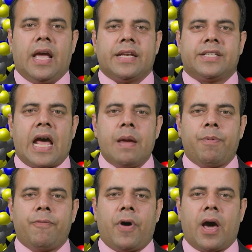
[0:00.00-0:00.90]
a
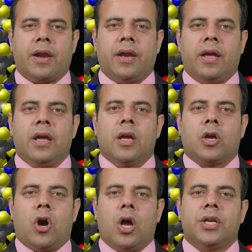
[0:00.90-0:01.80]
type of RNA
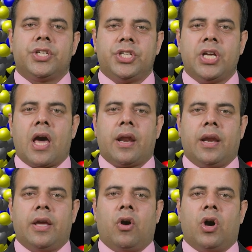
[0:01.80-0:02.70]
called
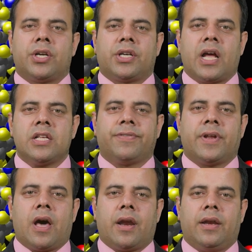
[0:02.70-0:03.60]
tRNA or transfer
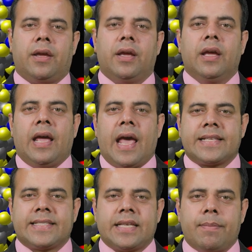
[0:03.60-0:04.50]
RNA
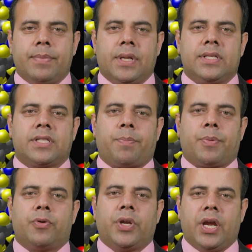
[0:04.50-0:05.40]
assembles the
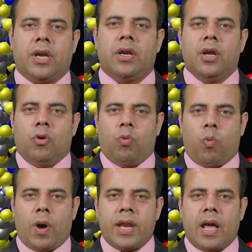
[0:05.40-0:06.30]
protein
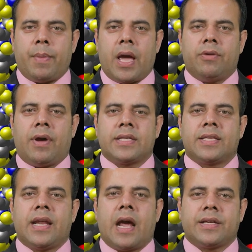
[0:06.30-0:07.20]
one amino
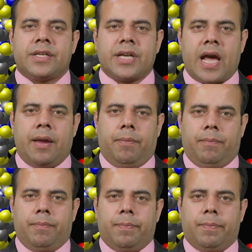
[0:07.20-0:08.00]
acid at a time.